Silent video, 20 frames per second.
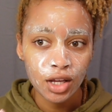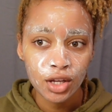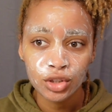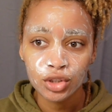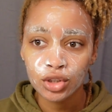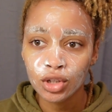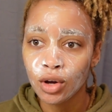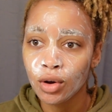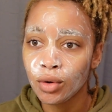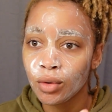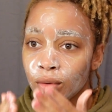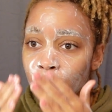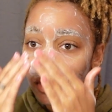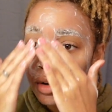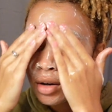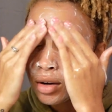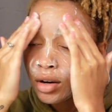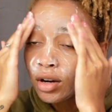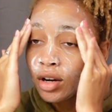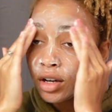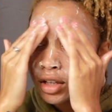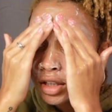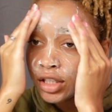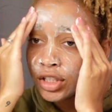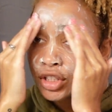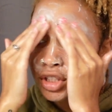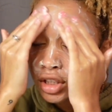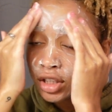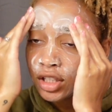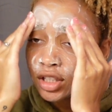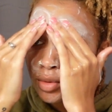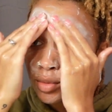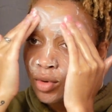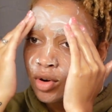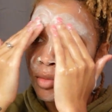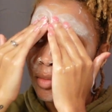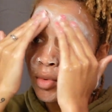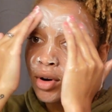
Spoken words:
So initially warm